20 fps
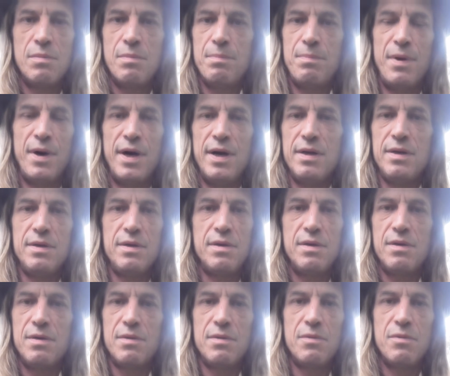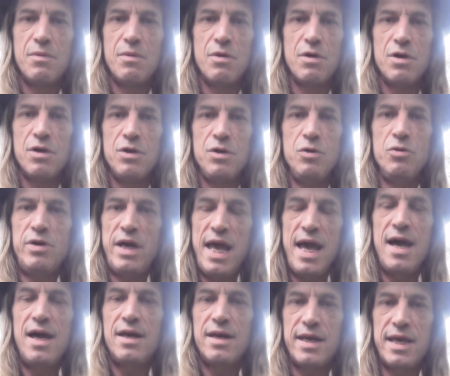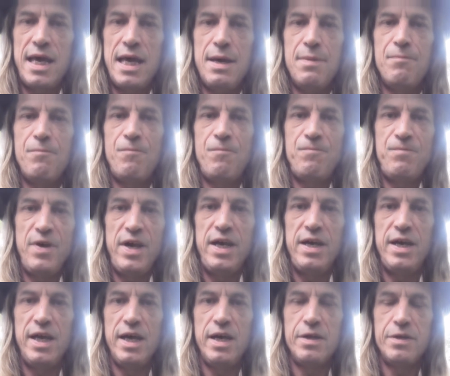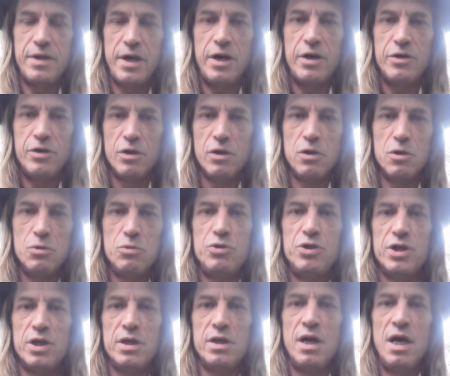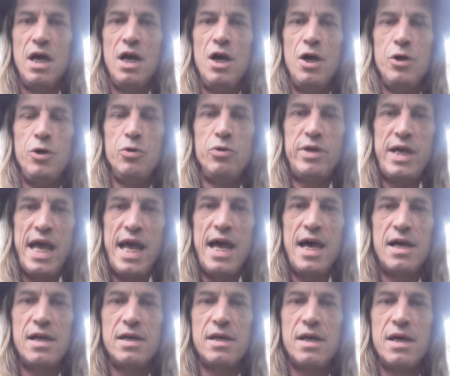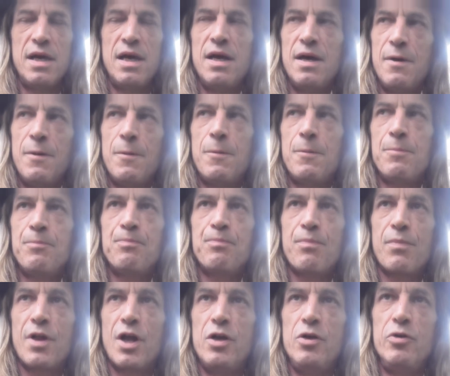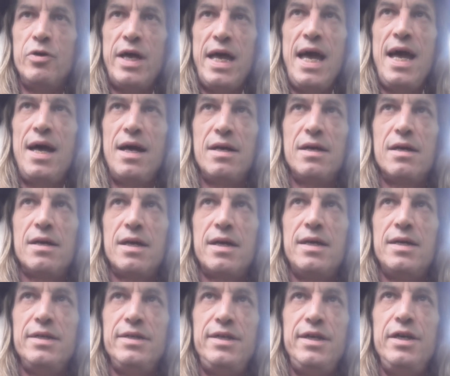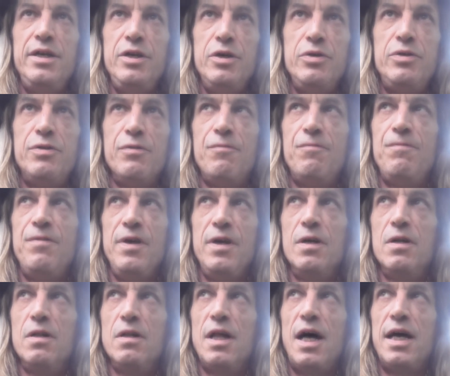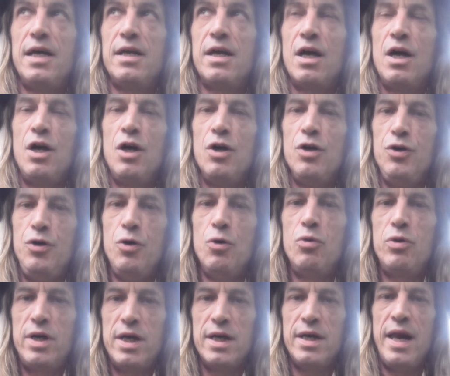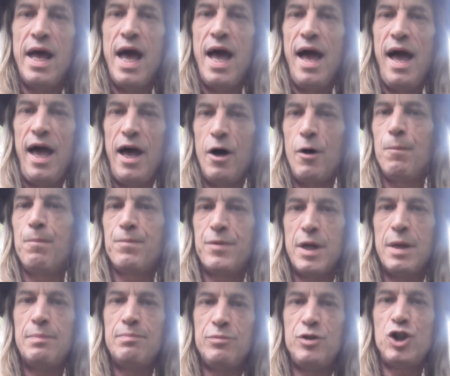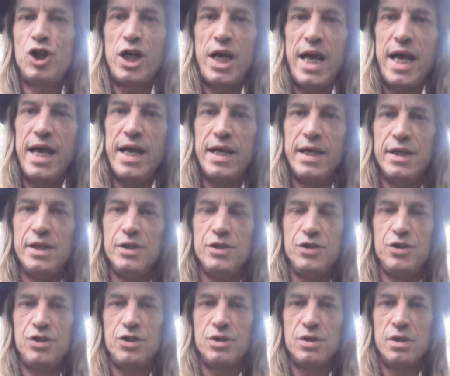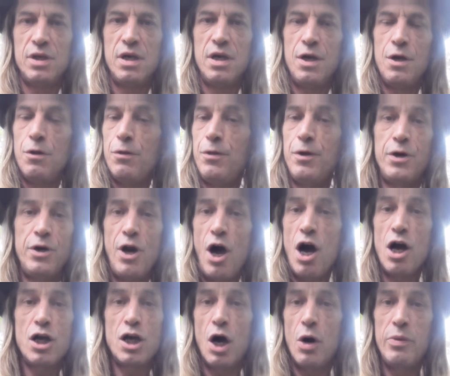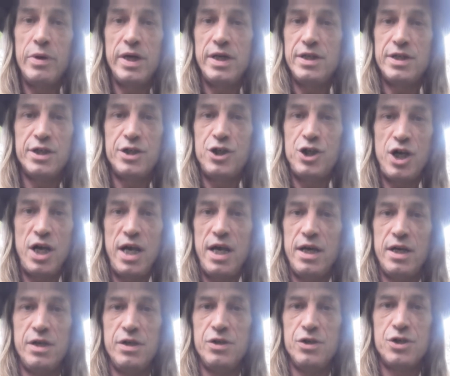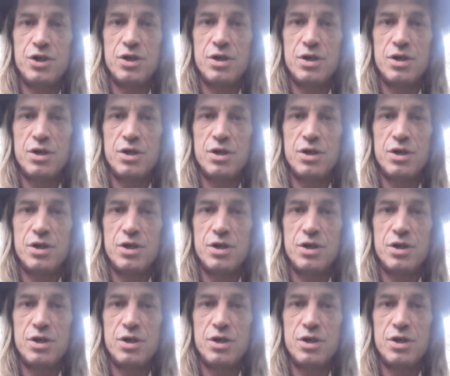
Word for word: but you can't keep feeding their delusion. You can't you can't continue to feel like you can help them change. They're not going to change.